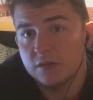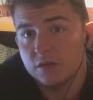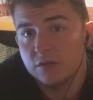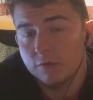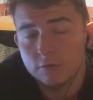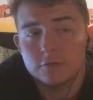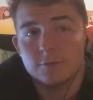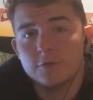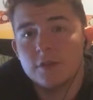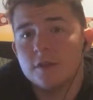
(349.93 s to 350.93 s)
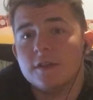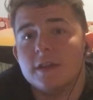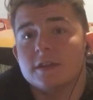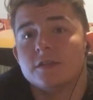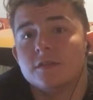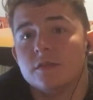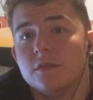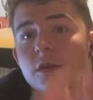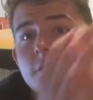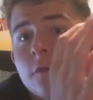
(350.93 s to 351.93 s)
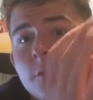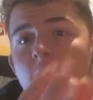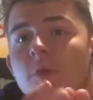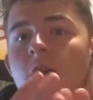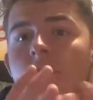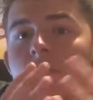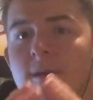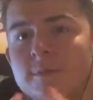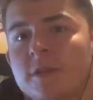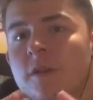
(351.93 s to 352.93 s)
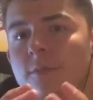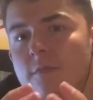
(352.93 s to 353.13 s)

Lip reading: crucible, you know, that is Formula 1 wrapped up.